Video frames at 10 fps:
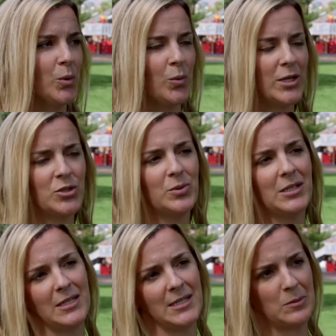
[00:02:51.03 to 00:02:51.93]
what do we
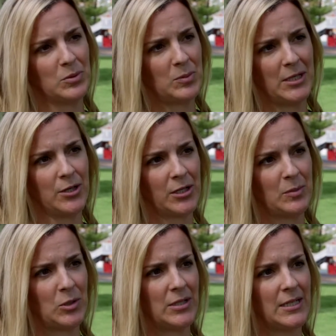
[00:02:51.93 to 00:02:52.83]
need to implement in our
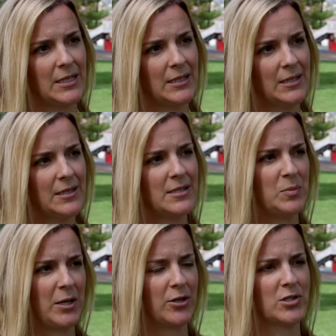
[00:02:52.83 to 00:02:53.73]
community
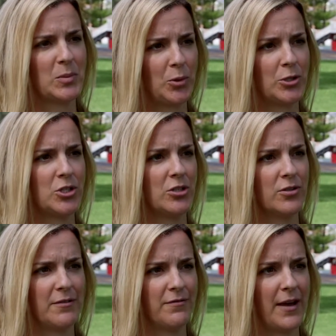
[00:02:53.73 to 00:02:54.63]
to better support
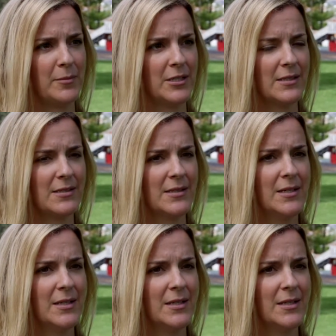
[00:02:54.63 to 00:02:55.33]
children and families?